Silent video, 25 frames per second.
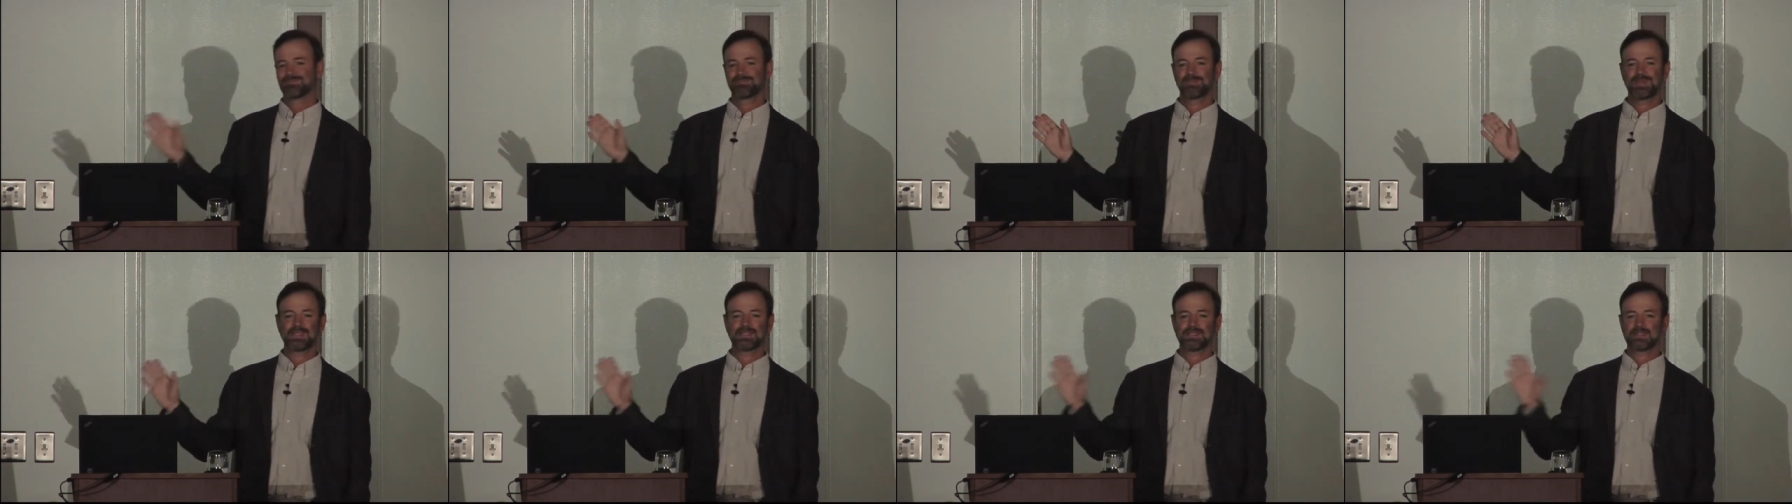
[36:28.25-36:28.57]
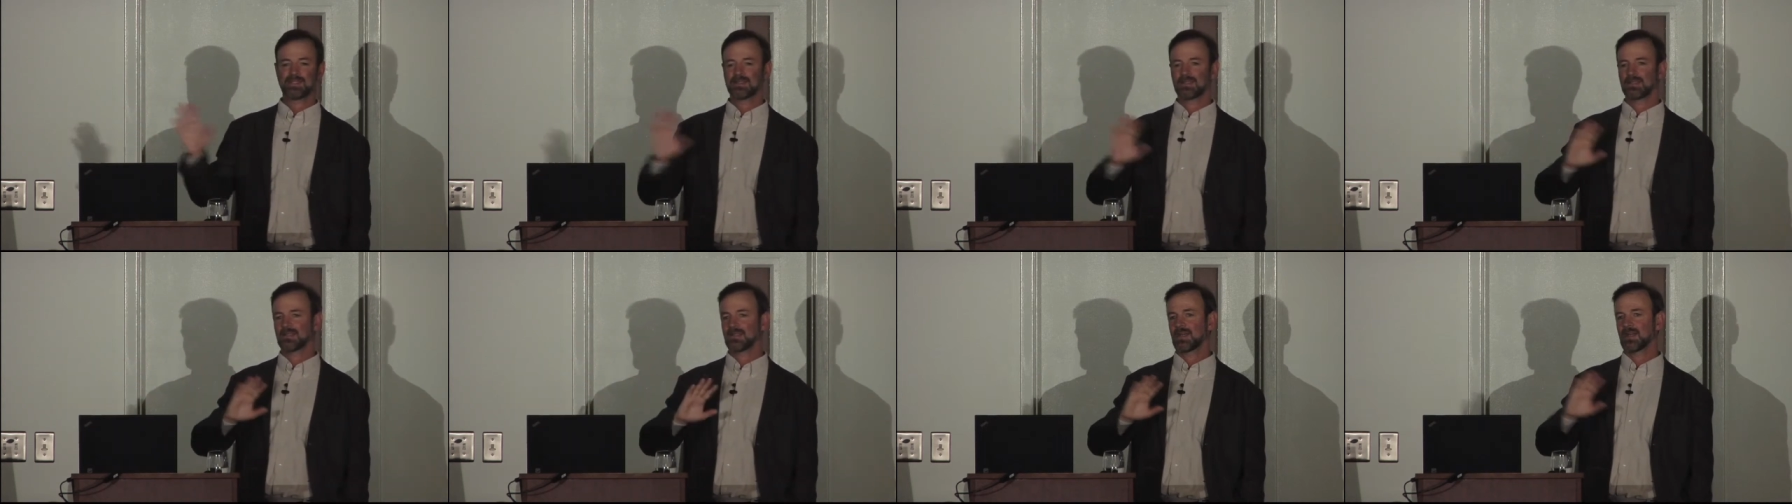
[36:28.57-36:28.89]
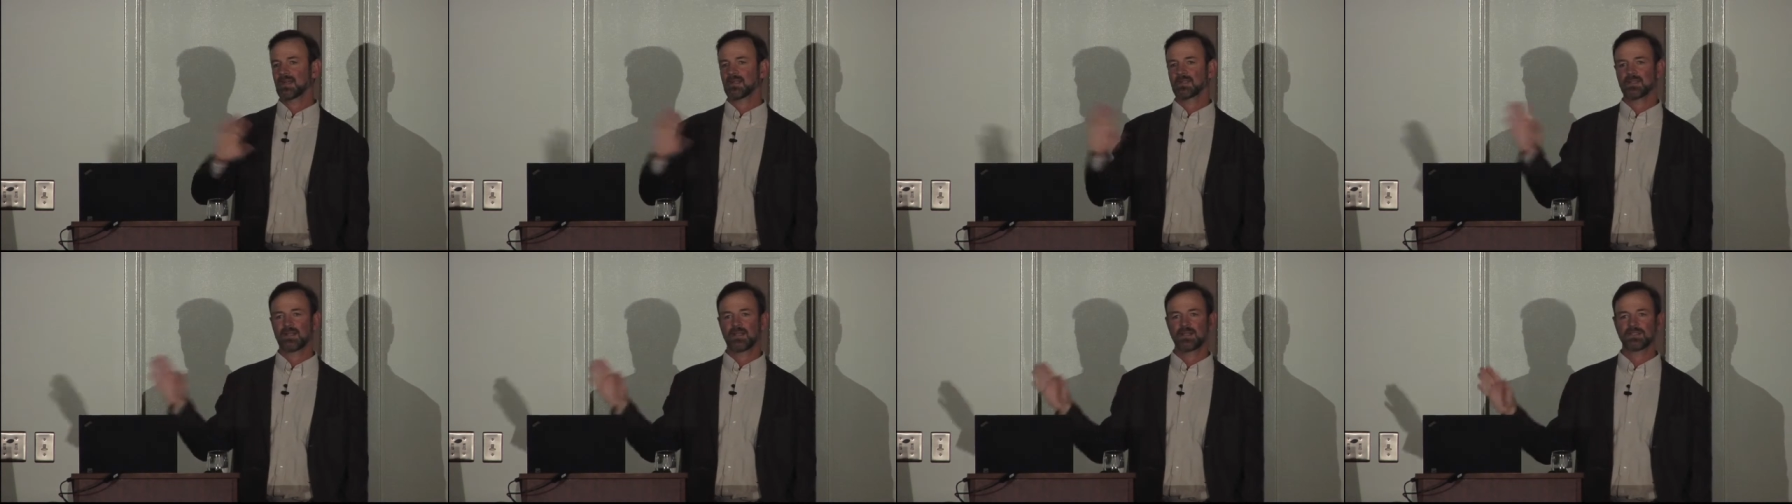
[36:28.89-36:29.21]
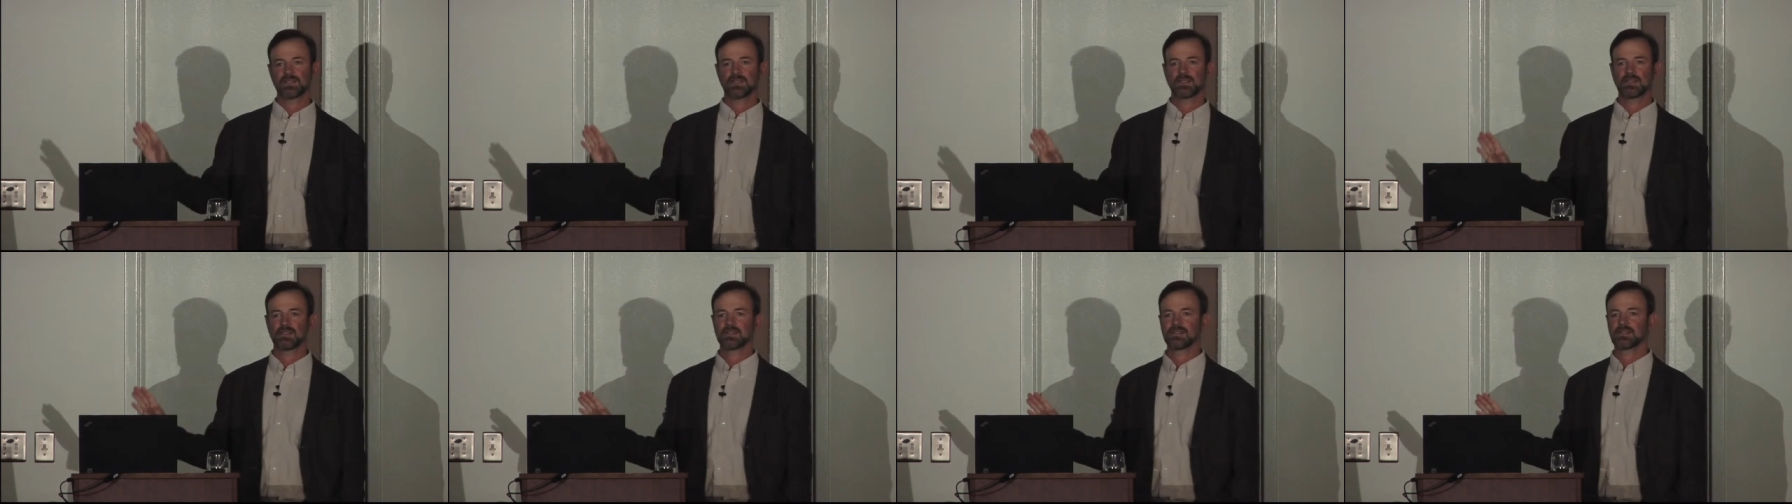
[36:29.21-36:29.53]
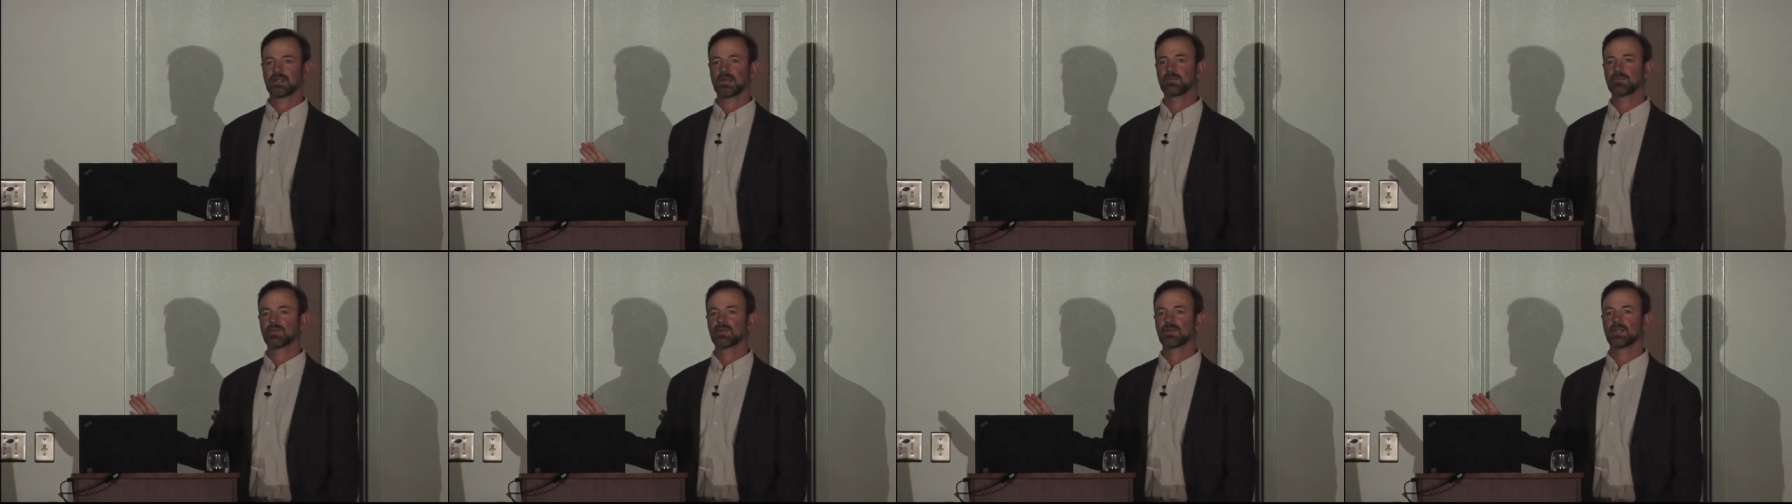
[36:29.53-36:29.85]
basically ecologically
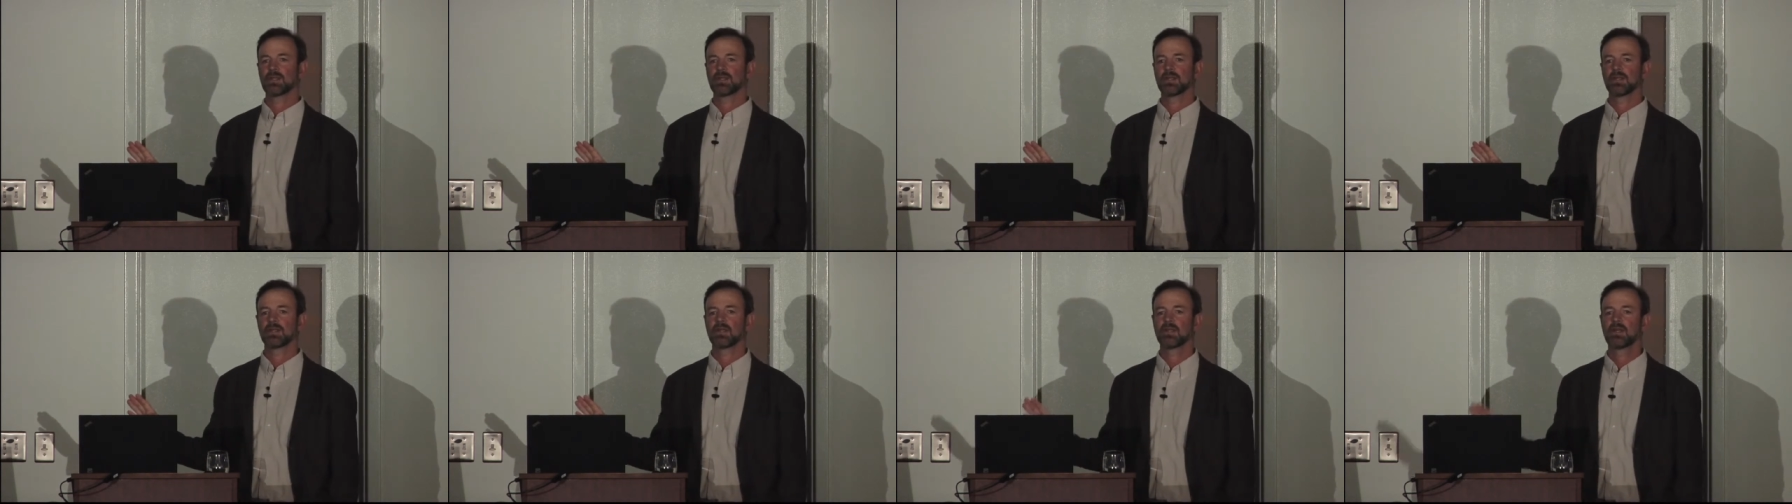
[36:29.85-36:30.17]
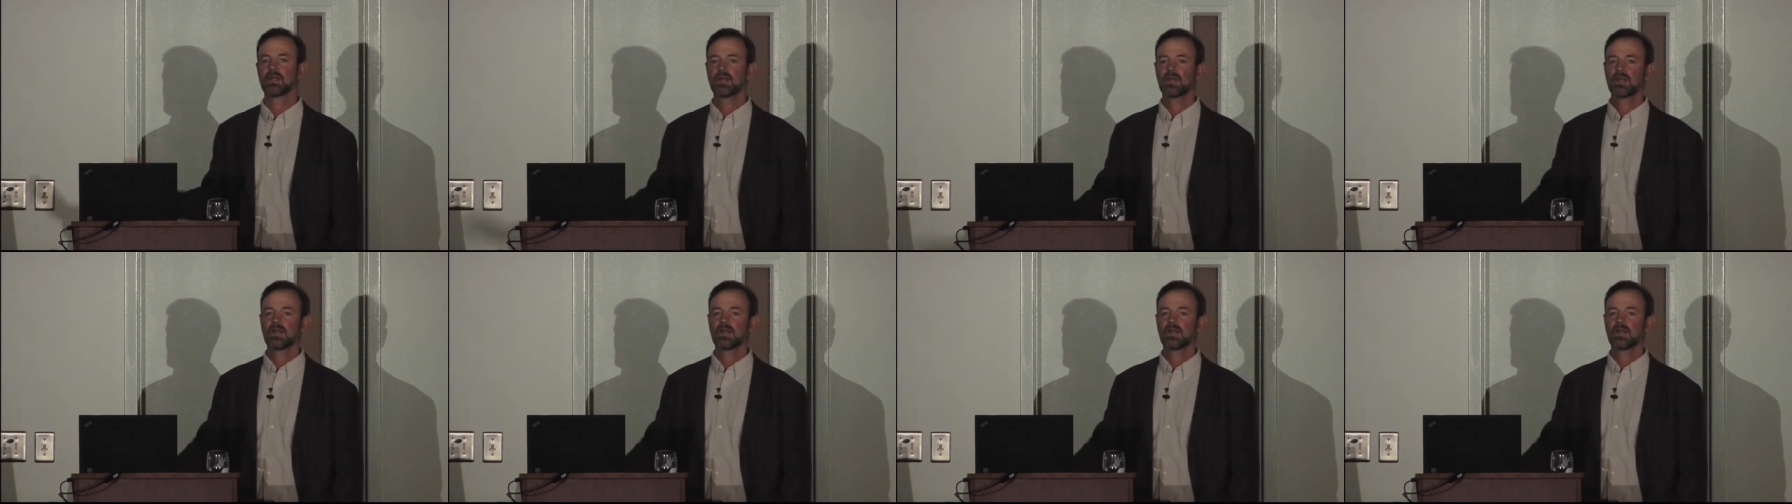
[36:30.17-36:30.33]
separated.